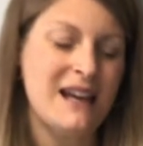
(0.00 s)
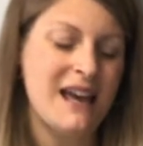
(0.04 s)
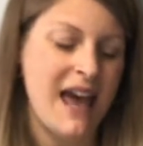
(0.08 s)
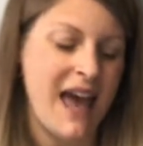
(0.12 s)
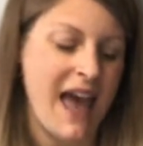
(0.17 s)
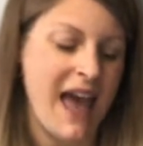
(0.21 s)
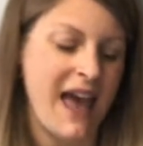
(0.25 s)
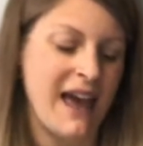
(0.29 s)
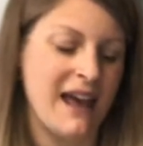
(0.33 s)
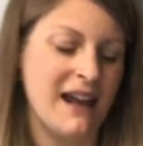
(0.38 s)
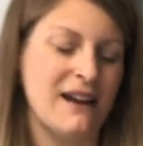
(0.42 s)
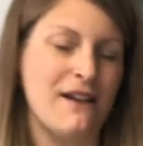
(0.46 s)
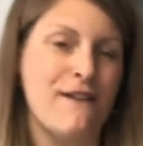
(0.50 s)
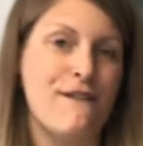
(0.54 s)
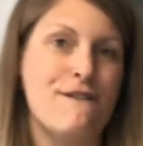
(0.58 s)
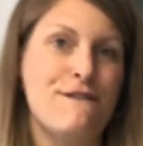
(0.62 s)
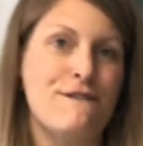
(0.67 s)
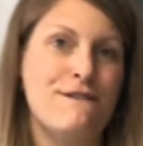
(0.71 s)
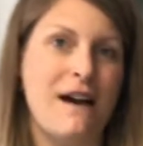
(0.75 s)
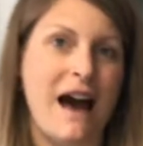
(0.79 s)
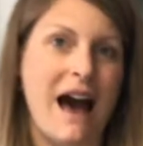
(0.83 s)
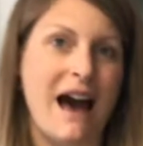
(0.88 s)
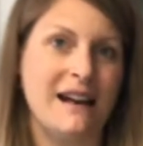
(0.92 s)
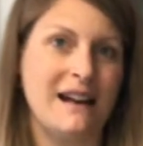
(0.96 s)
and a
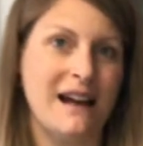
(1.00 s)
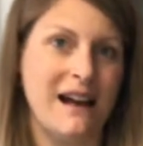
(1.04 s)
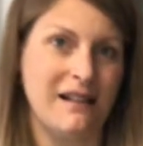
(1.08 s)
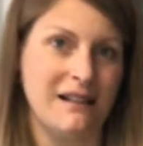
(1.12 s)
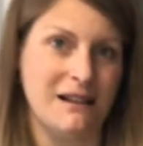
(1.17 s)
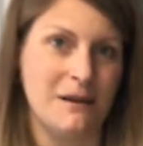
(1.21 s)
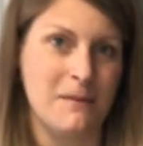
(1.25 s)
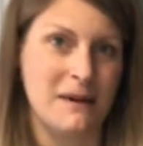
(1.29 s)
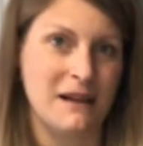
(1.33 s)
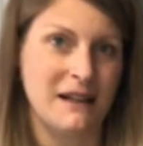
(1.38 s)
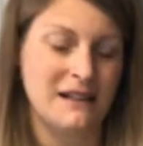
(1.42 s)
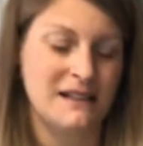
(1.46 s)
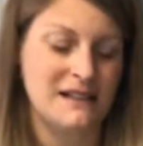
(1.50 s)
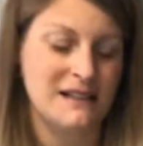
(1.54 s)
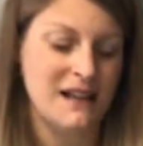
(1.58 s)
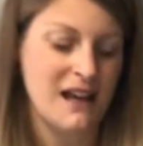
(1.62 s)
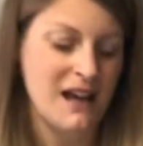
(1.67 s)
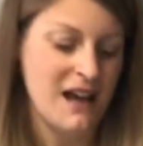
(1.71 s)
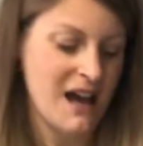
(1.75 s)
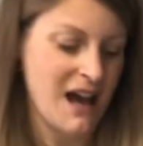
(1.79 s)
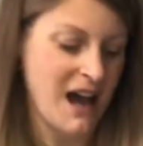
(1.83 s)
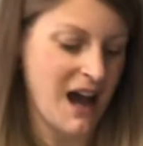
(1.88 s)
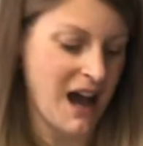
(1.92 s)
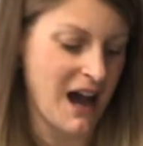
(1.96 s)
fat element.
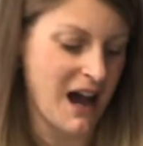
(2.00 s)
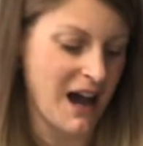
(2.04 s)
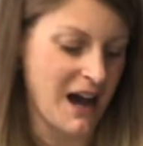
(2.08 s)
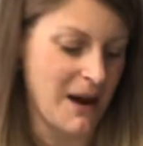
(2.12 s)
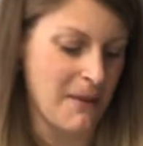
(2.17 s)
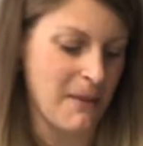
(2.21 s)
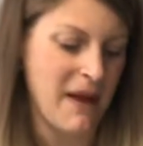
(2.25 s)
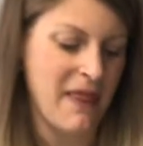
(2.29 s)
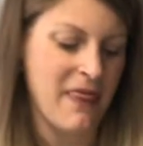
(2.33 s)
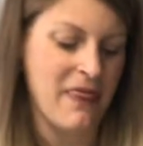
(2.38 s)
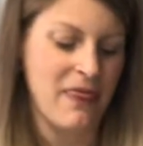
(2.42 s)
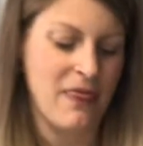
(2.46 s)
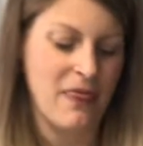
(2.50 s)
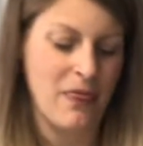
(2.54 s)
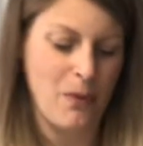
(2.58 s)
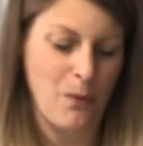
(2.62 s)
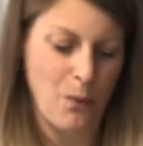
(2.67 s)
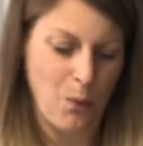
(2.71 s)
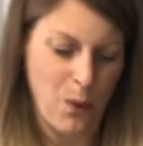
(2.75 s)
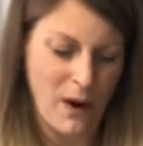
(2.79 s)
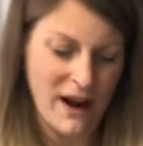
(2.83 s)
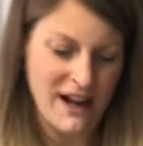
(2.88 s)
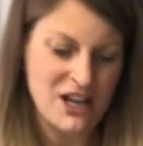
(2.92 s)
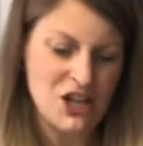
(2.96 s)
And
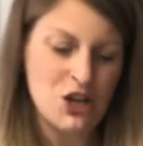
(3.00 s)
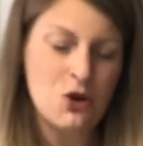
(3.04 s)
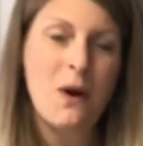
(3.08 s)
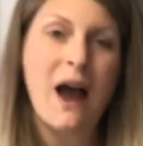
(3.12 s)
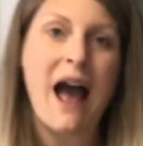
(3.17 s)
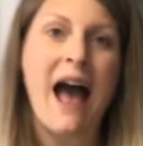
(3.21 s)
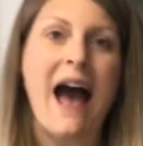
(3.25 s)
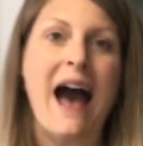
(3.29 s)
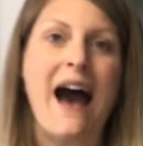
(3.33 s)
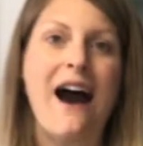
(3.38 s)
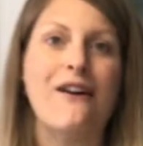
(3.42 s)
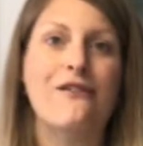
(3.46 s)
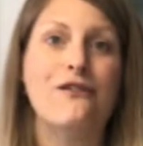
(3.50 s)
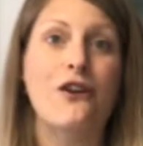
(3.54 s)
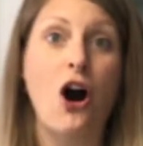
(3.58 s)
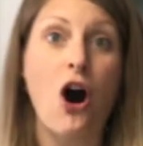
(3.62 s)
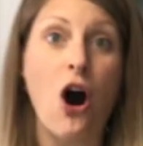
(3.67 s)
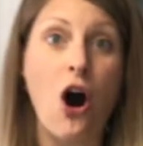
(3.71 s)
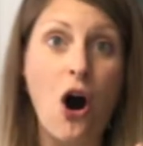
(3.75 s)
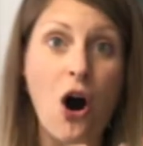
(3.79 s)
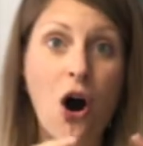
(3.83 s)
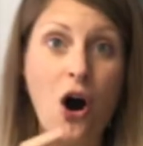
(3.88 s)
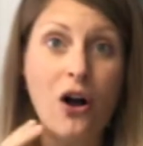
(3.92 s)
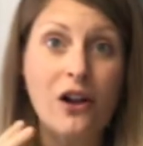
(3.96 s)
when you have
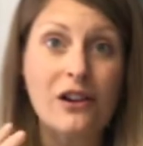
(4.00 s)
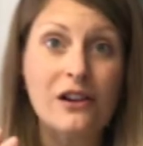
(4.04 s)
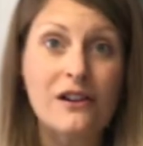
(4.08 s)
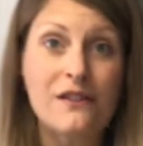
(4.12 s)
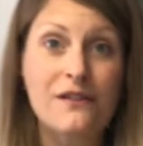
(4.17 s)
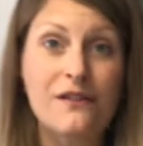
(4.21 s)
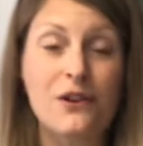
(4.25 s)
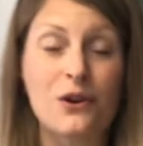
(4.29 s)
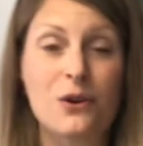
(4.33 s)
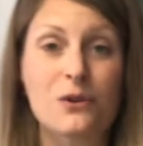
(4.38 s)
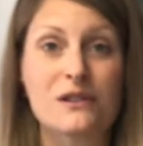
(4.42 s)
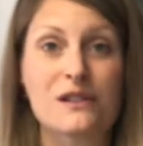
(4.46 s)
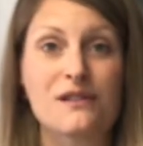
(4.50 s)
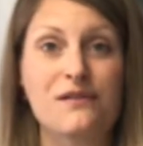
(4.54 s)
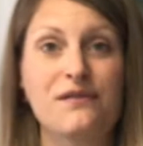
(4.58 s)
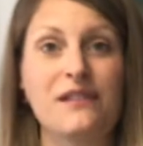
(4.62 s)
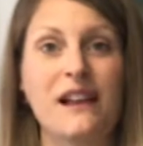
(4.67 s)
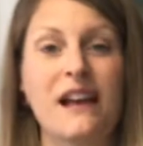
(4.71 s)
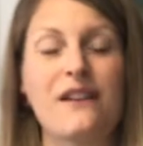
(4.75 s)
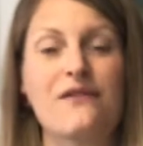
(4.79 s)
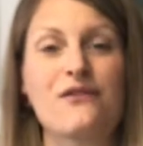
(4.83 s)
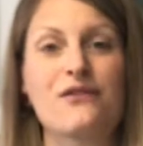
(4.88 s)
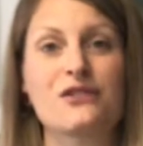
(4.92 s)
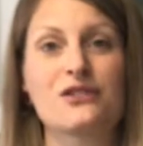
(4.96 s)
all of those
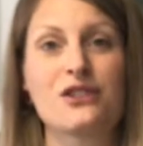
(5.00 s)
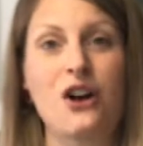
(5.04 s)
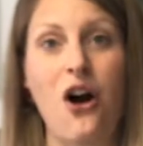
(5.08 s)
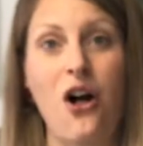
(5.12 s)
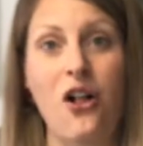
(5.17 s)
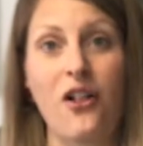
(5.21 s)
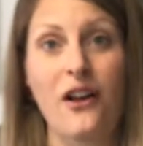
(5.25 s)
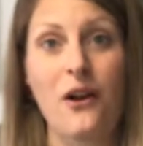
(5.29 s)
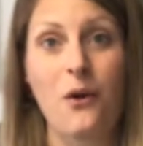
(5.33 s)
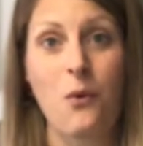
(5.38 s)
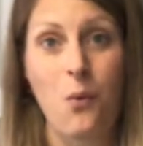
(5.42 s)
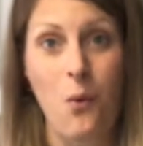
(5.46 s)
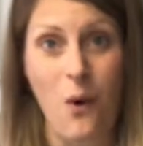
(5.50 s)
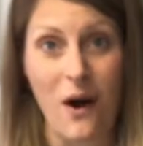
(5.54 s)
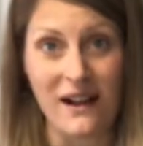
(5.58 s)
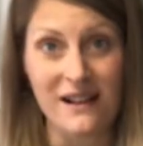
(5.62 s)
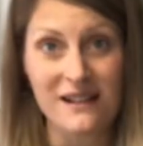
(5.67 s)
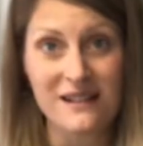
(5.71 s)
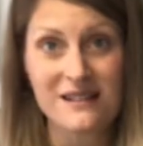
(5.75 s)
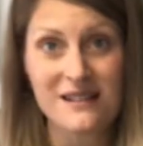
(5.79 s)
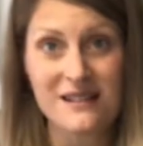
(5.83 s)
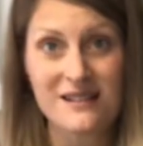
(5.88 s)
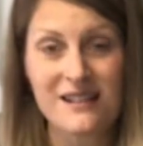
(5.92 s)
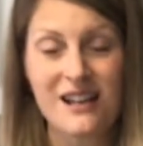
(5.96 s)
flavors all at
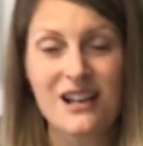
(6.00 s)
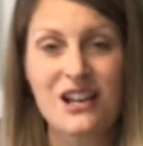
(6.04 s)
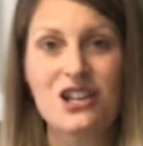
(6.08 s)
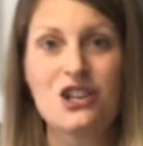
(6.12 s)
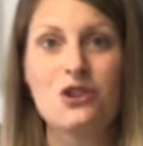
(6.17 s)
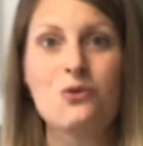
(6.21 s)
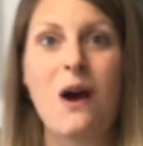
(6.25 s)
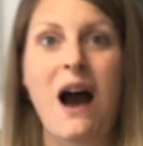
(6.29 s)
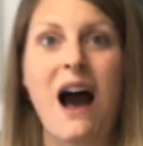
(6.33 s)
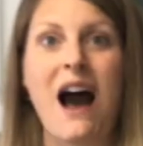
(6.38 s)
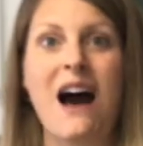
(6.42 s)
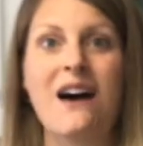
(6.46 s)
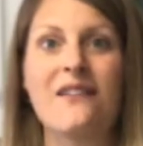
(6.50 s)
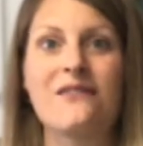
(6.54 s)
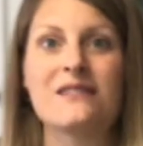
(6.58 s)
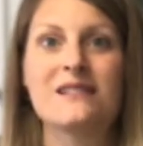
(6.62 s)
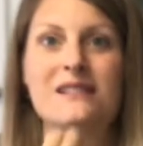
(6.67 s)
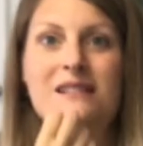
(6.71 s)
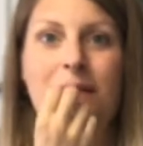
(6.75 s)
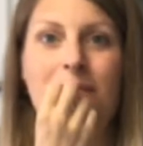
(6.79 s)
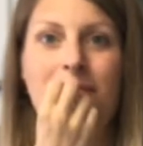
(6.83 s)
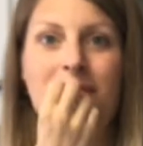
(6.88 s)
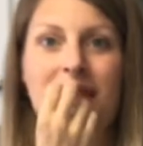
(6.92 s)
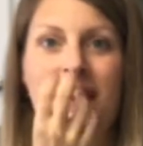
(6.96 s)
once, you have
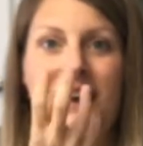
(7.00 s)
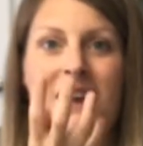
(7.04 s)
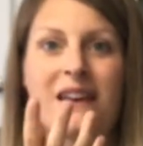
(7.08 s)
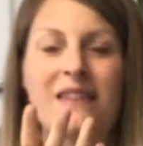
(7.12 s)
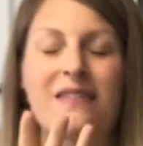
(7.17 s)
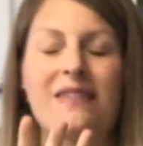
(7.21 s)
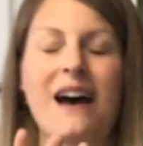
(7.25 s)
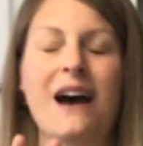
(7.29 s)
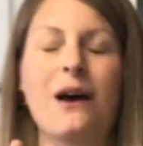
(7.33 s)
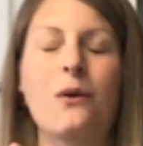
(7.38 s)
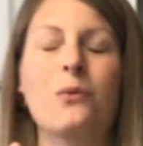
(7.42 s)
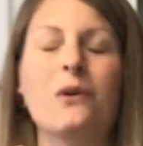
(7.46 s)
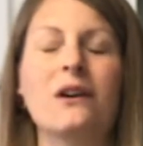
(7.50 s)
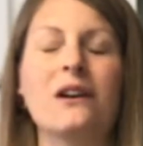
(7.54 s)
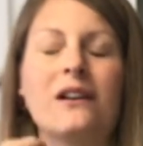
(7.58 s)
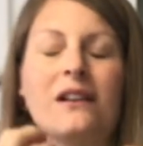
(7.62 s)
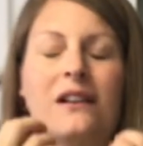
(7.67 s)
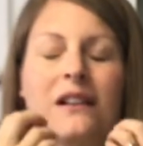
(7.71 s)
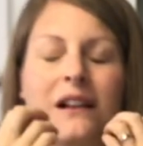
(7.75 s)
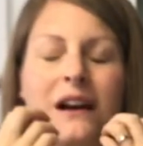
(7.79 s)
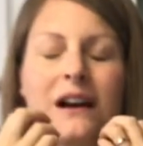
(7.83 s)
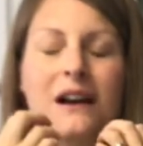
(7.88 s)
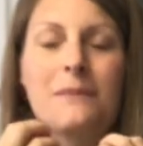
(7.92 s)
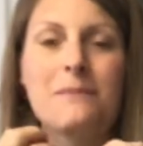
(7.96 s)
something that
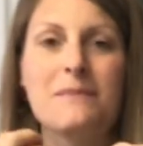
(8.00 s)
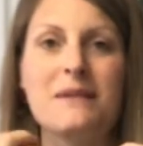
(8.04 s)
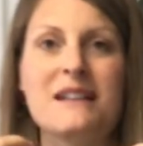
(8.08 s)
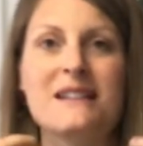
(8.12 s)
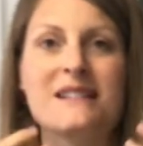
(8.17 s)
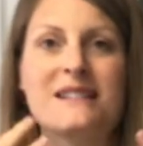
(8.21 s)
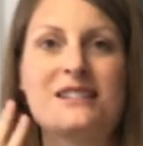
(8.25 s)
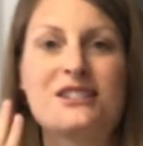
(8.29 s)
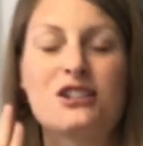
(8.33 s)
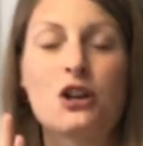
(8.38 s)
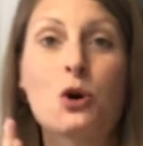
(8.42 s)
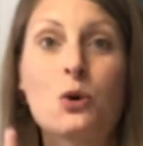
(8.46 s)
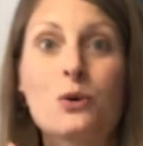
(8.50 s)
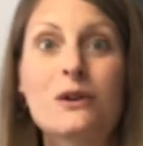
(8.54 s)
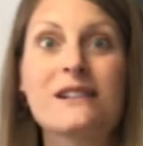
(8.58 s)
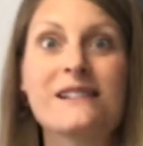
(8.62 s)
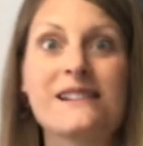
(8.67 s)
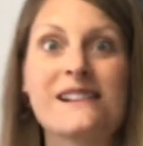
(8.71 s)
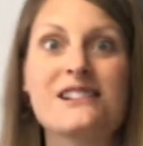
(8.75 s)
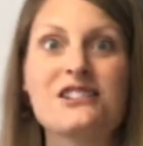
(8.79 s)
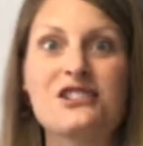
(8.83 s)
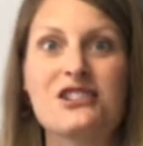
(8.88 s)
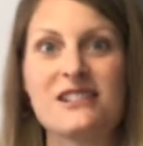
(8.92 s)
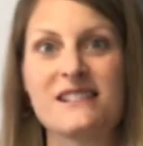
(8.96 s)
will be so
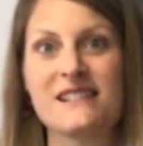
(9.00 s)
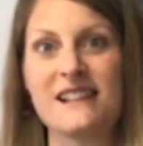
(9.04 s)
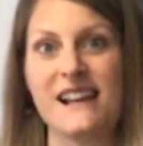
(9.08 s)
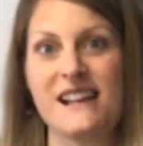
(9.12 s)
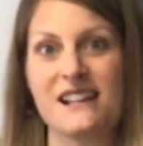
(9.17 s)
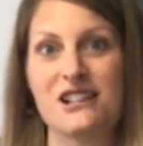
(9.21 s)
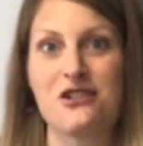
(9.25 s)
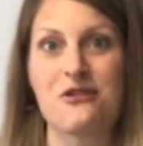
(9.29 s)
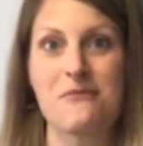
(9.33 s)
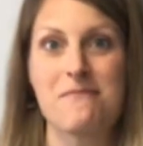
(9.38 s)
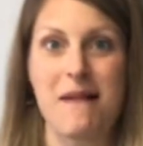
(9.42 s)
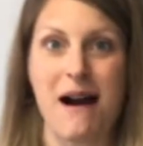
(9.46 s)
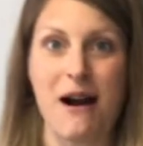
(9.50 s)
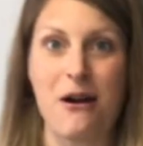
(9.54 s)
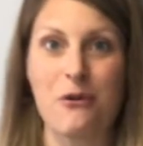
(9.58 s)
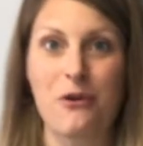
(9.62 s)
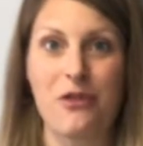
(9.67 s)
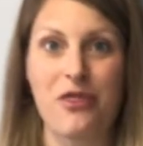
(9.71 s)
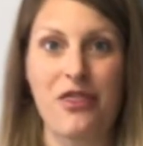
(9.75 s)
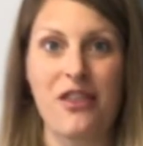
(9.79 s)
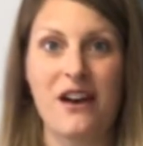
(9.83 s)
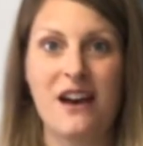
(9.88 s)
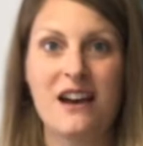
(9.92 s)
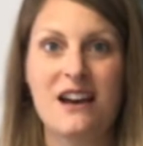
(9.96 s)
delicious in your
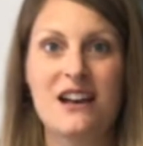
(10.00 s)
mouth.